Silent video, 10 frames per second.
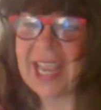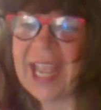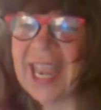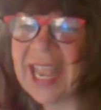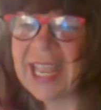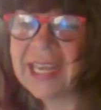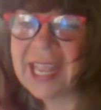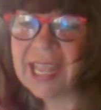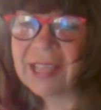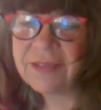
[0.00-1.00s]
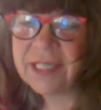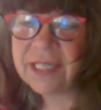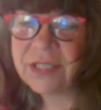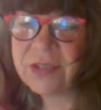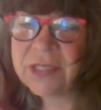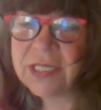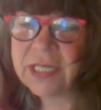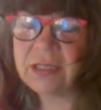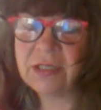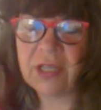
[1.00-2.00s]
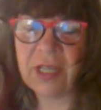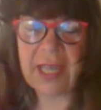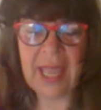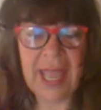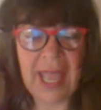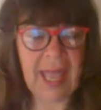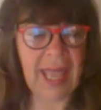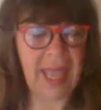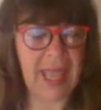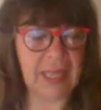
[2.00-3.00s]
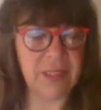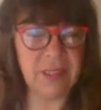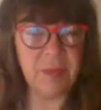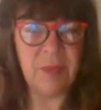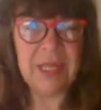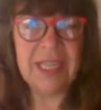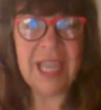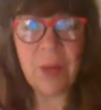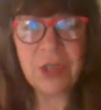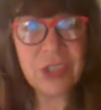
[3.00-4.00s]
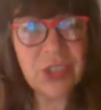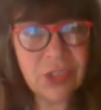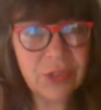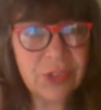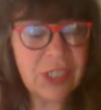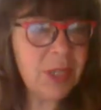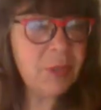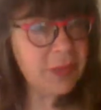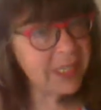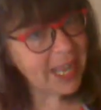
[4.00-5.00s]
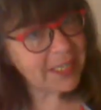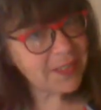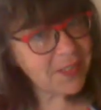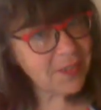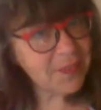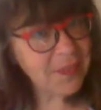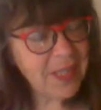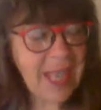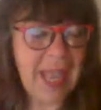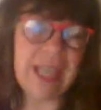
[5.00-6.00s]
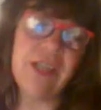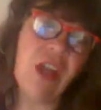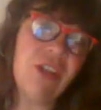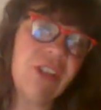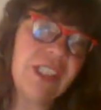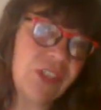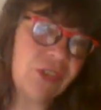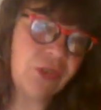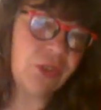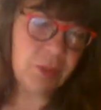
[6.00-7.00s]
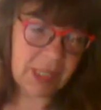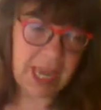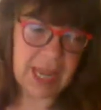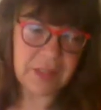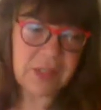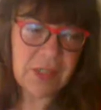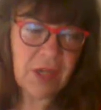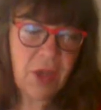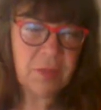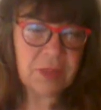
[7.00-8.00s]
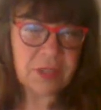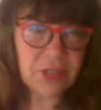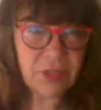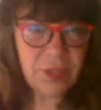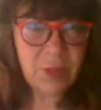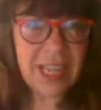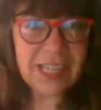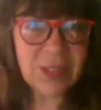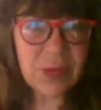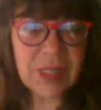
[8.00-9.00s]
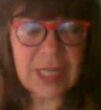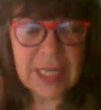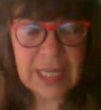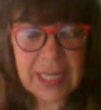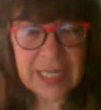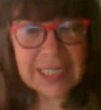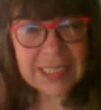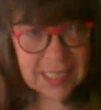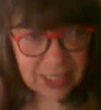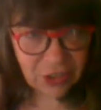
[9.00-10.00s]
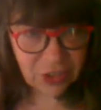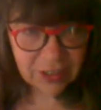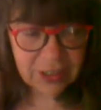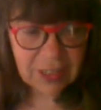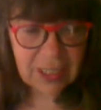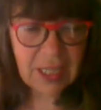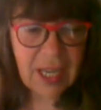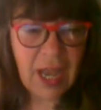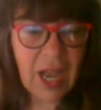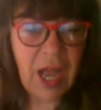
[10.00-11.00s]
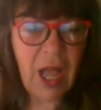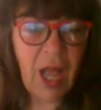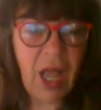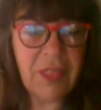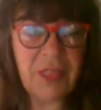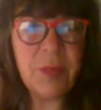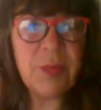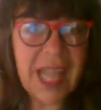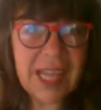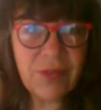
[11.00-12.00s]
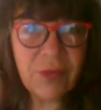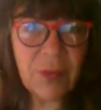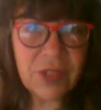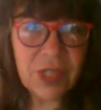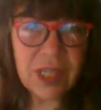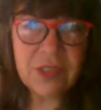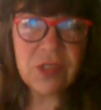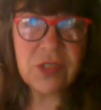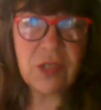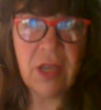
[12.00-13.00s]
and have an interesting look at being able to tune plants. And not only tune your plants, but tune the plants with the intention that the plant represents